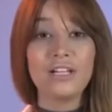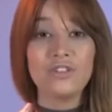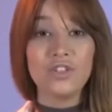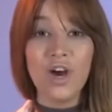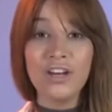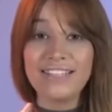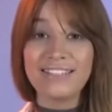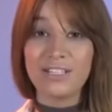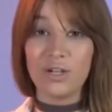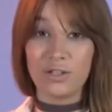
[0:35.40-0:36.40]
John is
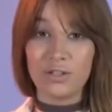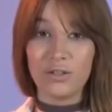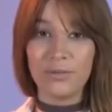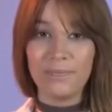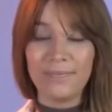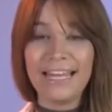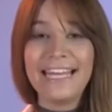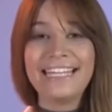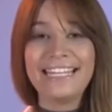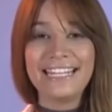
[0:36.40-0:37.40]
a doctor.
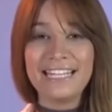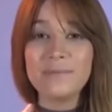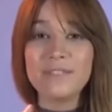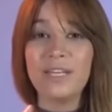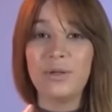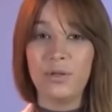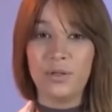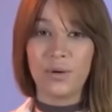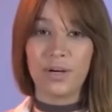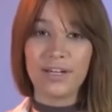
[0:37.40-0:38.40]
He lives in New
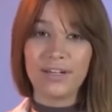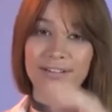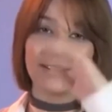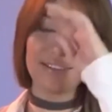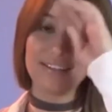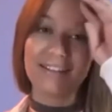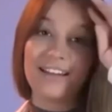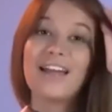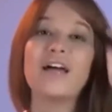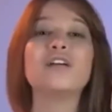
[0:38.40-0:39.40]
York.
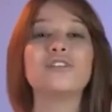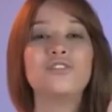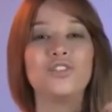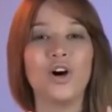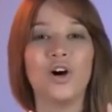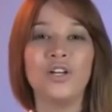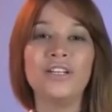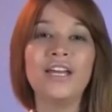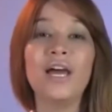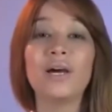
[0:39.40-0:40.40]

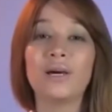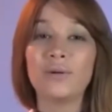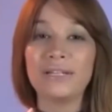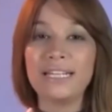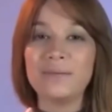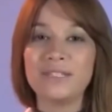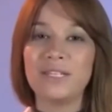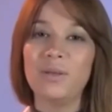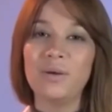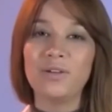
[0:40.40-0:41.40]
John, who lives in
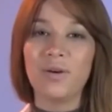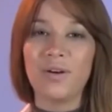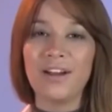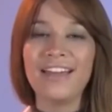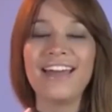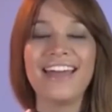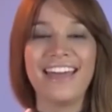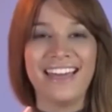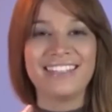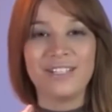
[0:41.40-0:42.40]
New York,
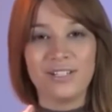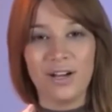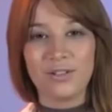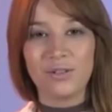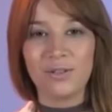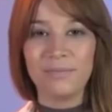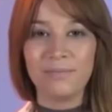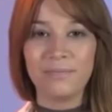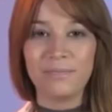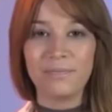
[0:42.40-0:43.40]
is a doctor.
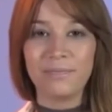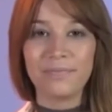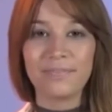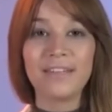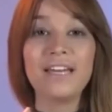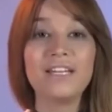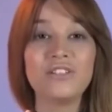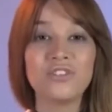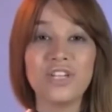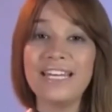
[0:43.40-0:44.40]

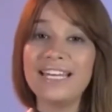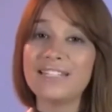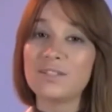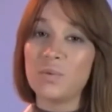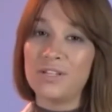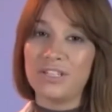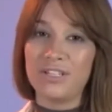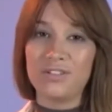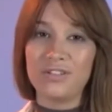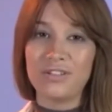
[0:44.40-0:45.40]
She is
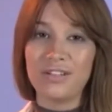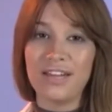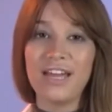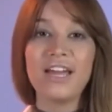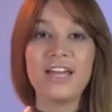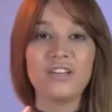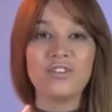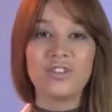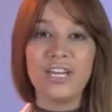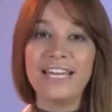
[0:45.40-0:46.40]
Swedish.
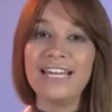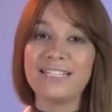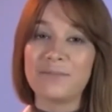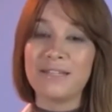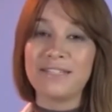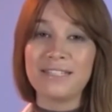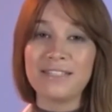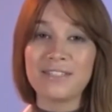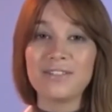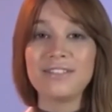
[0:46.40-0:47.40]
She is my
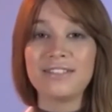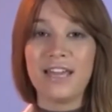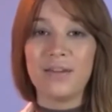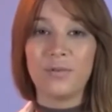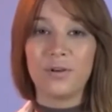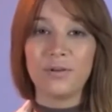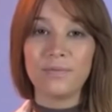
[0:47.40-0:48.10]
sister's neighbor.